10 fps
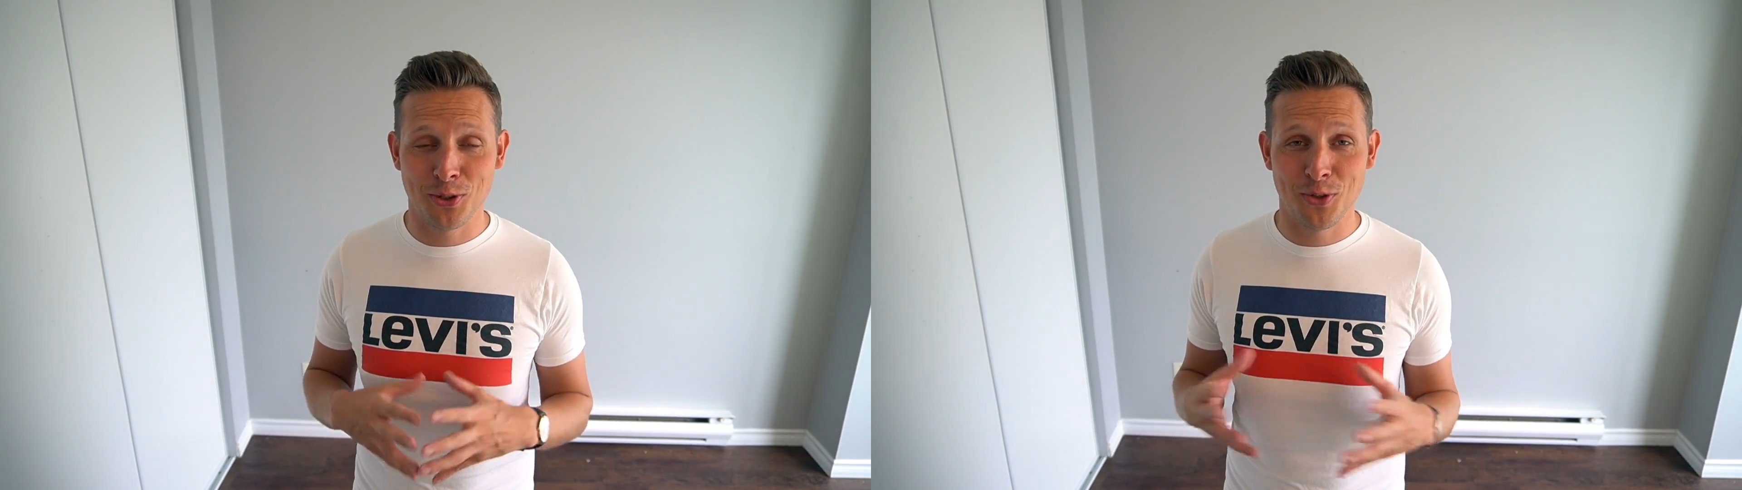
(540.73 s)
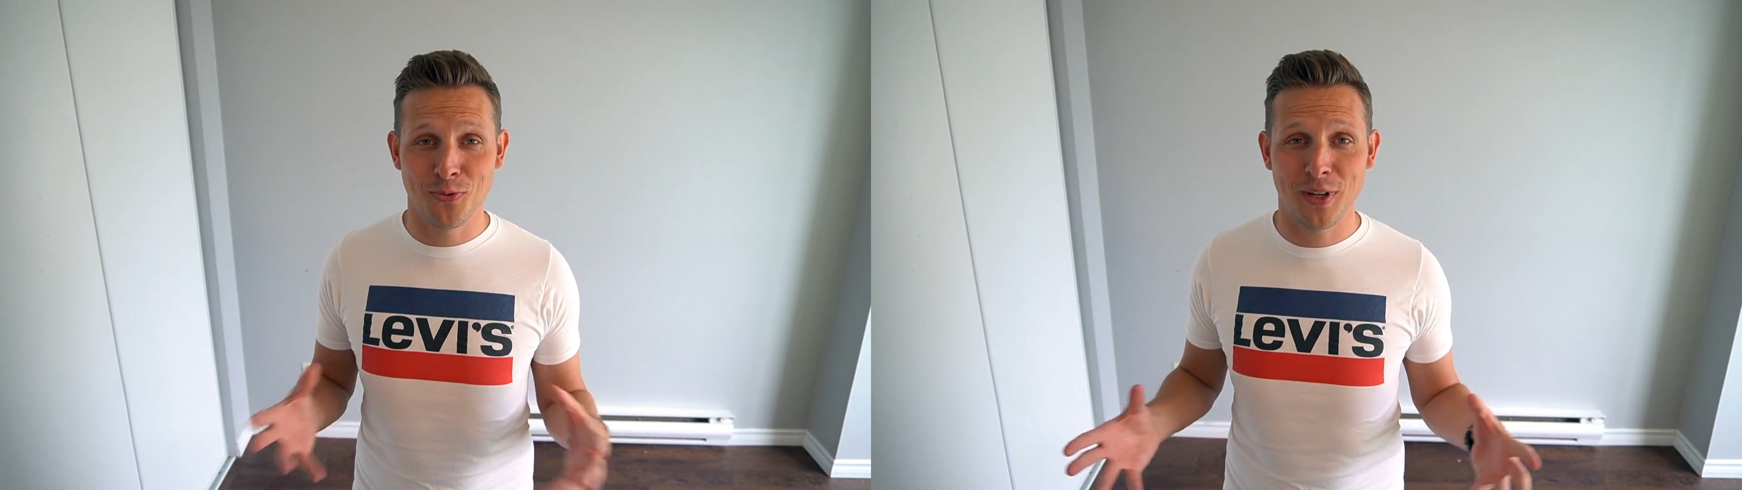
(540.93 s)

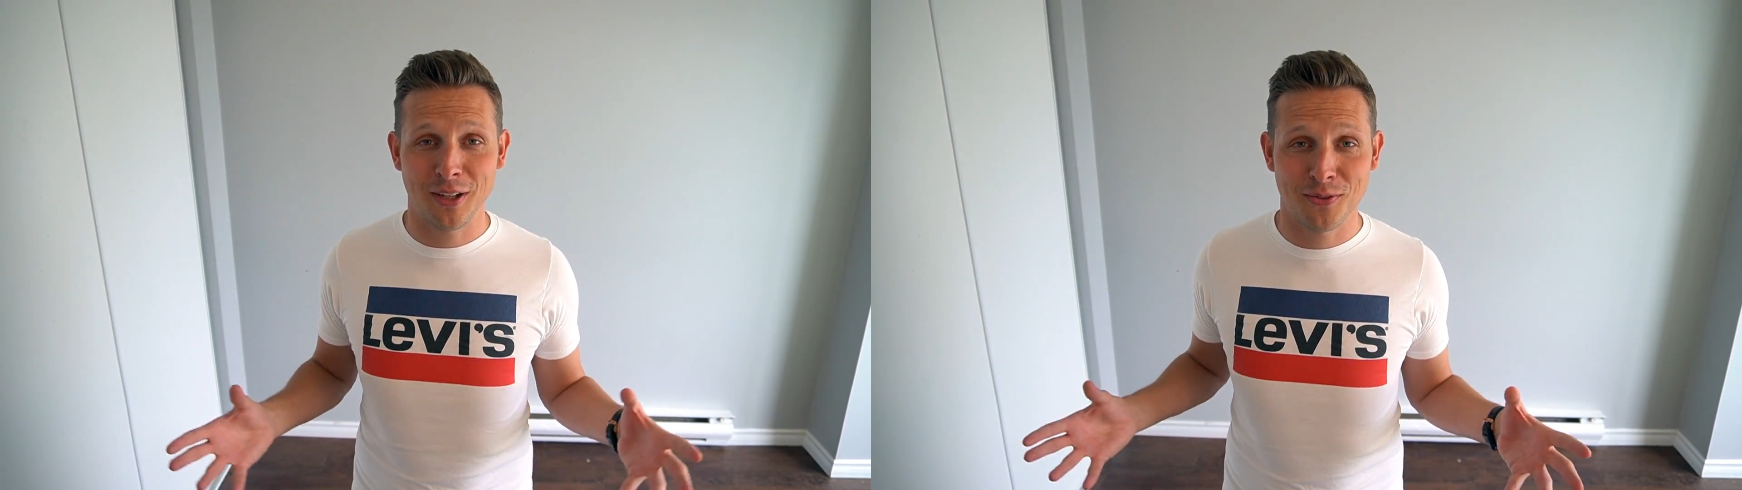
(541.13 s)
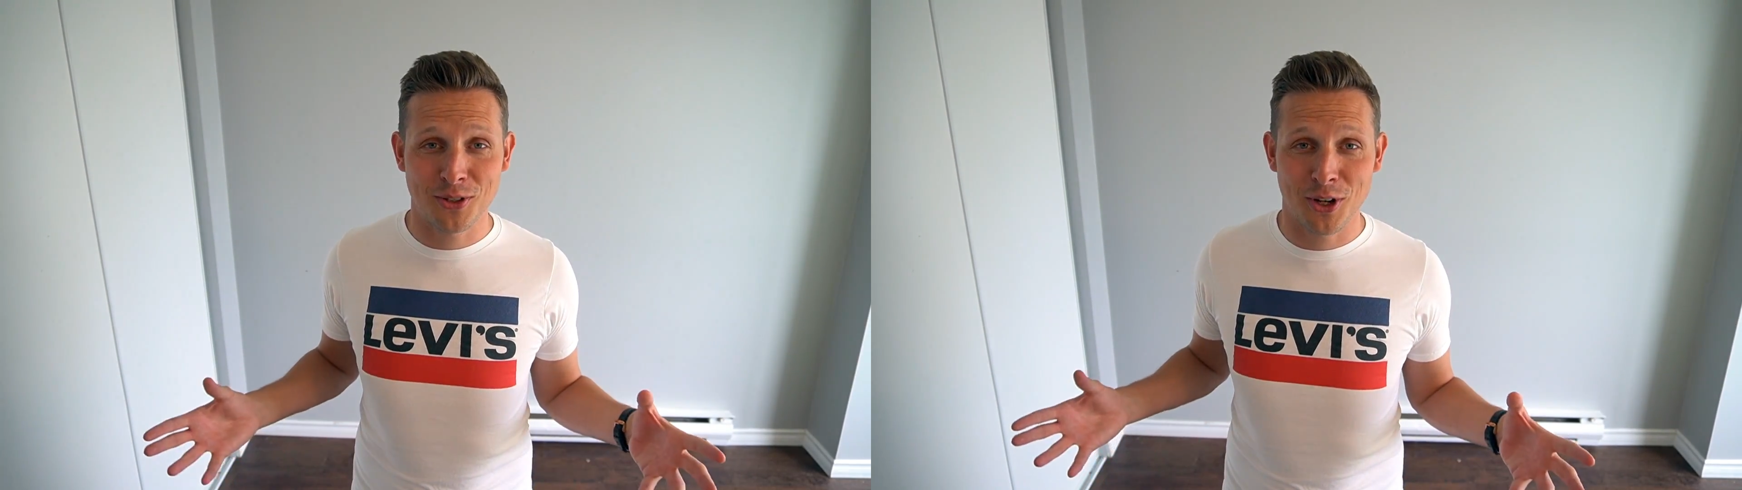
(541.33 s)
what you
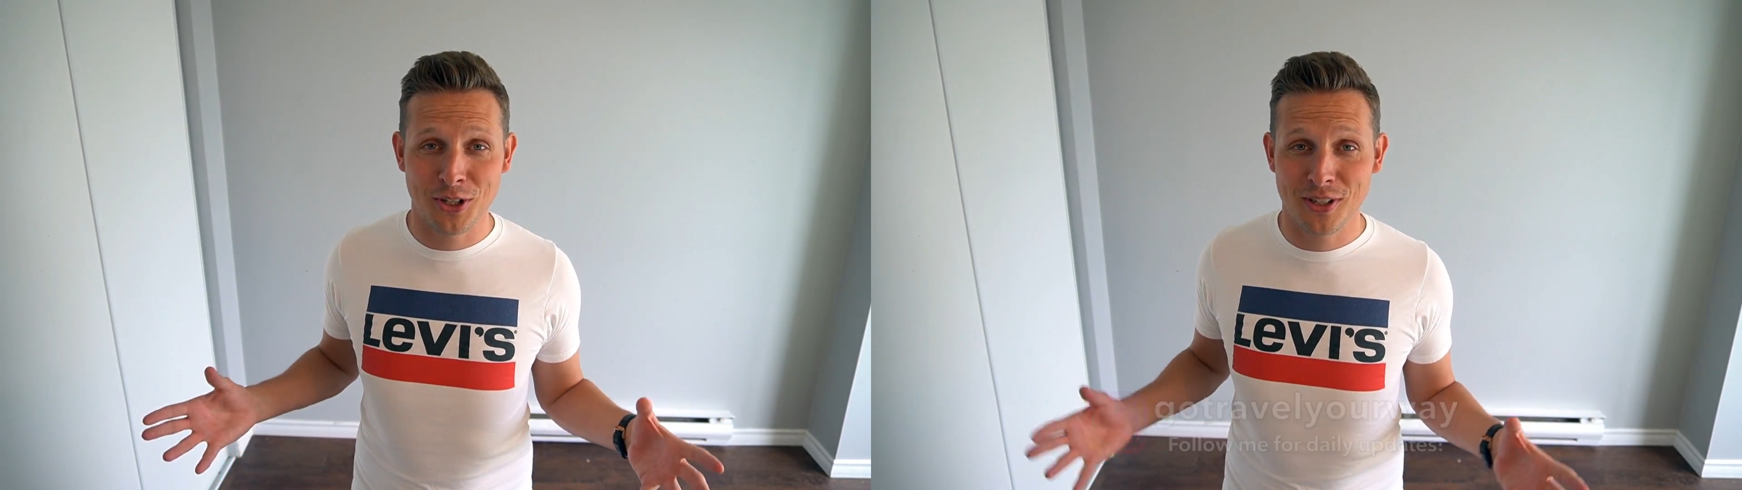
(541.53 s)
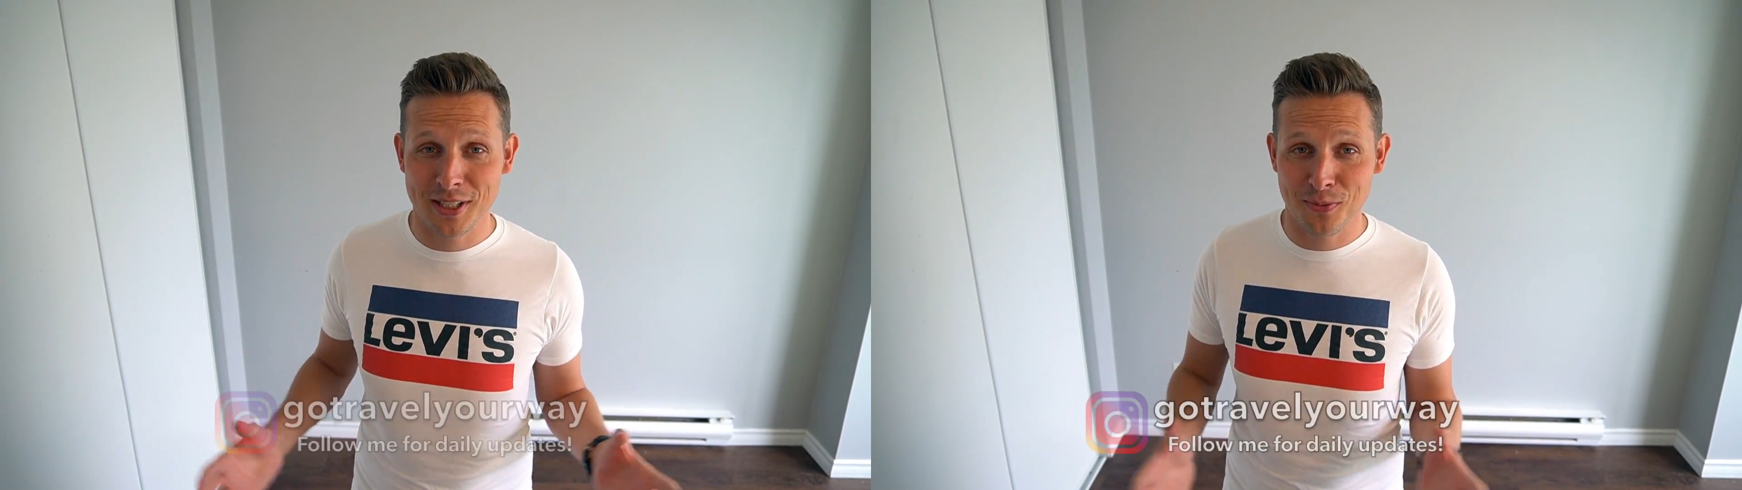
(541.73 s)
think of
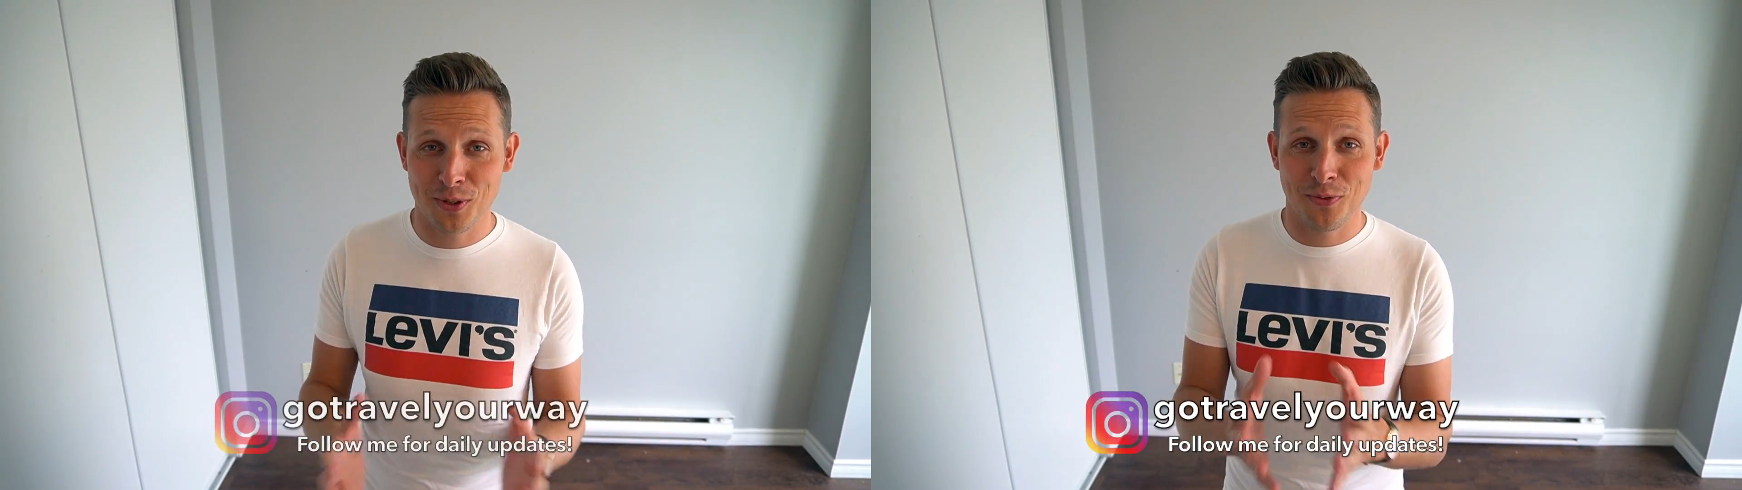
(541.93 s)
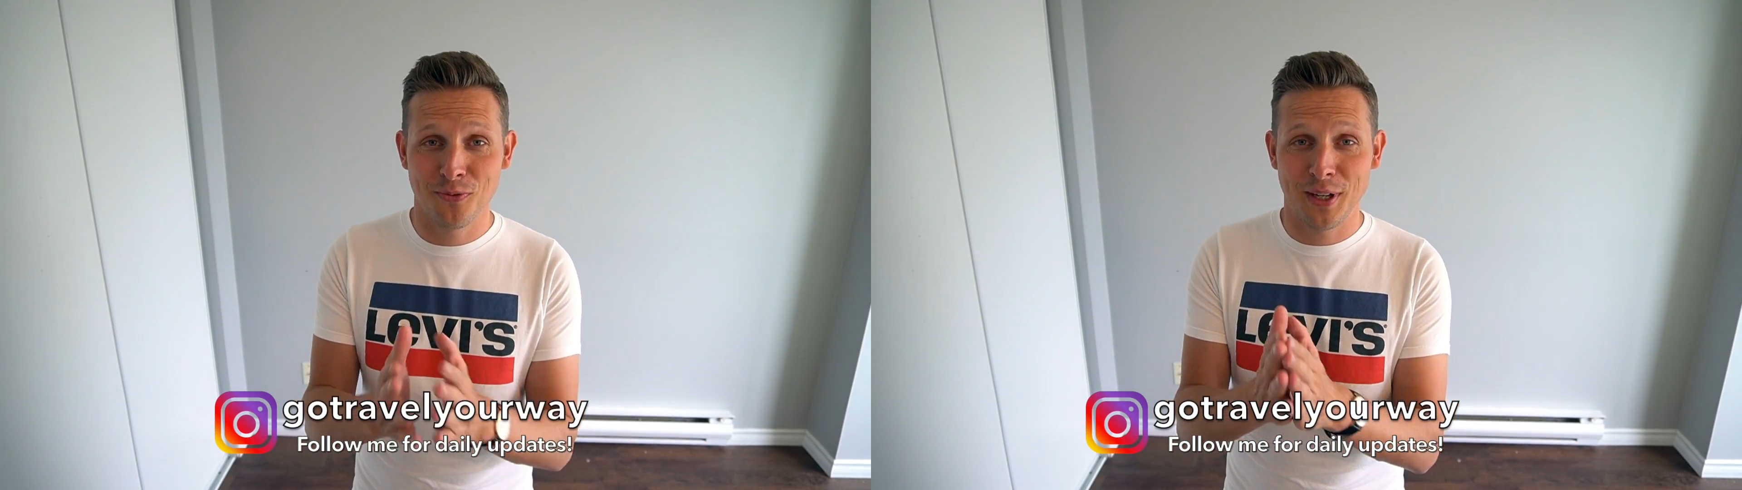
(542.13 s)
Skytrax,
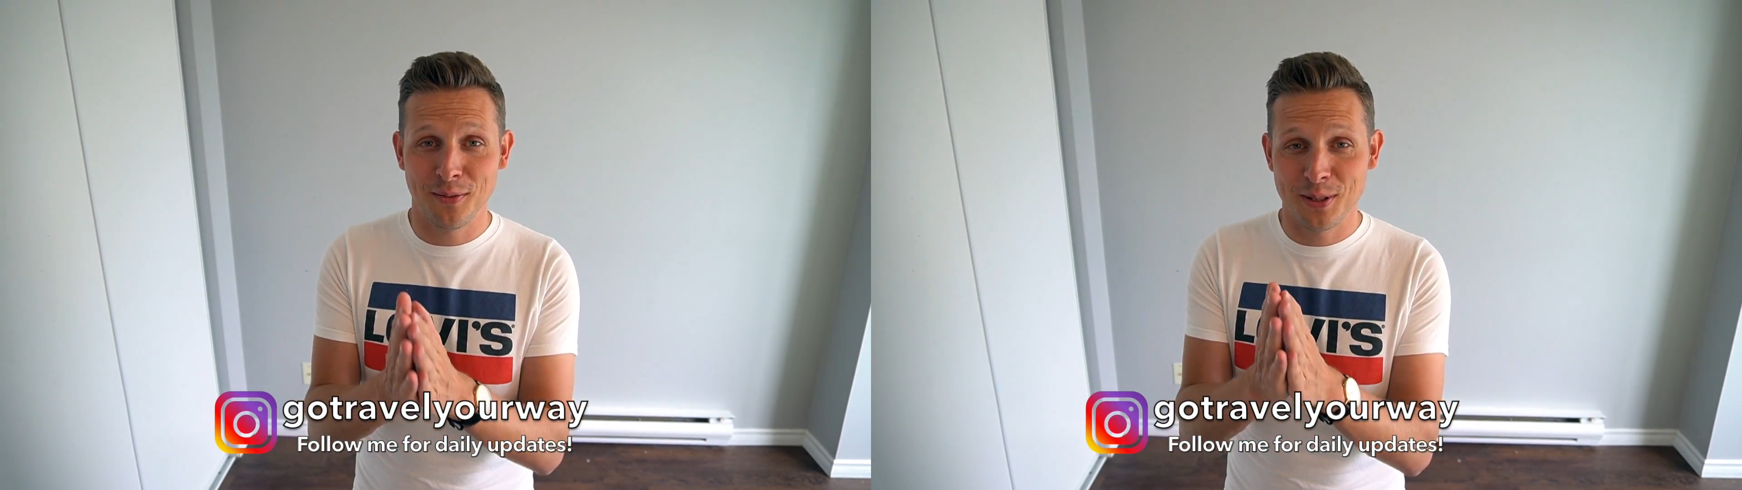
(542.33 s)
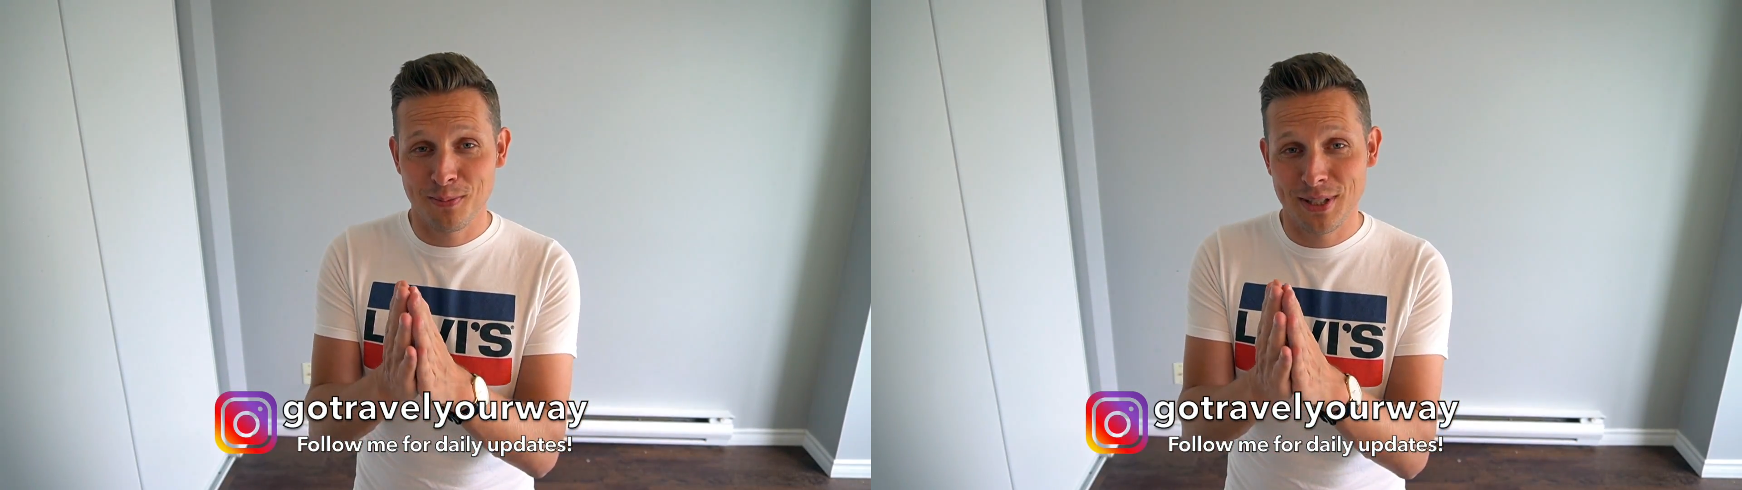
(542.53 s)
what you
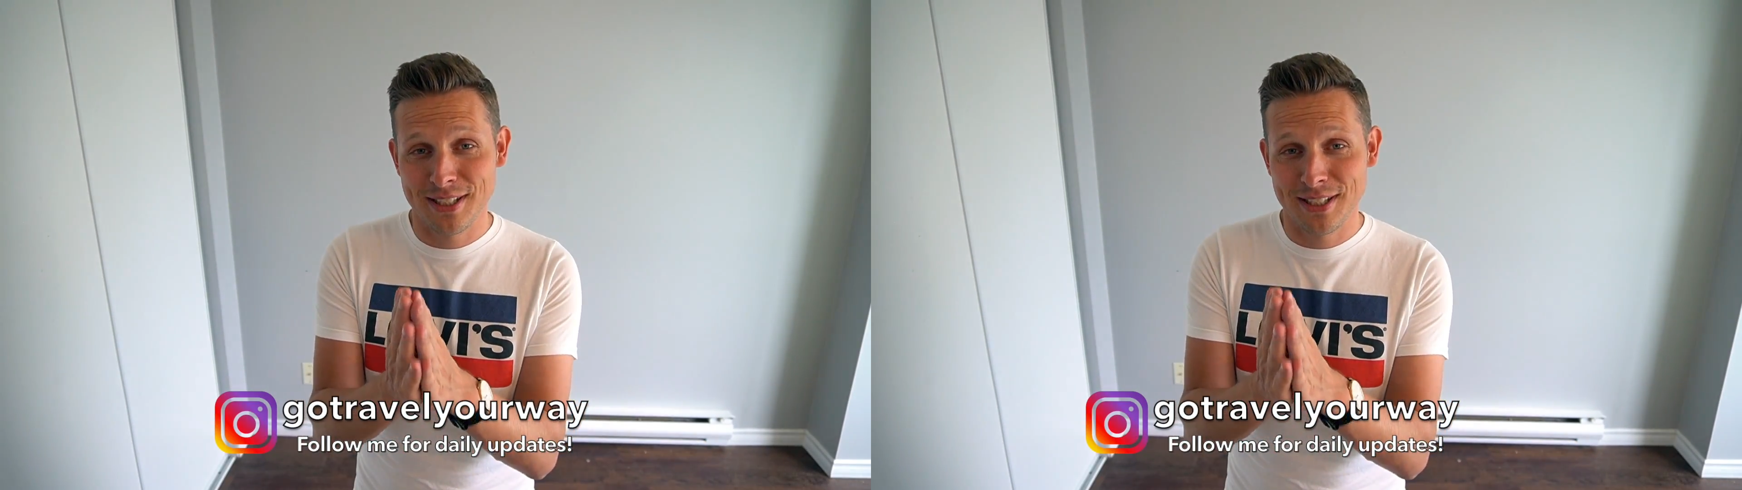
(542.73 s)
think of this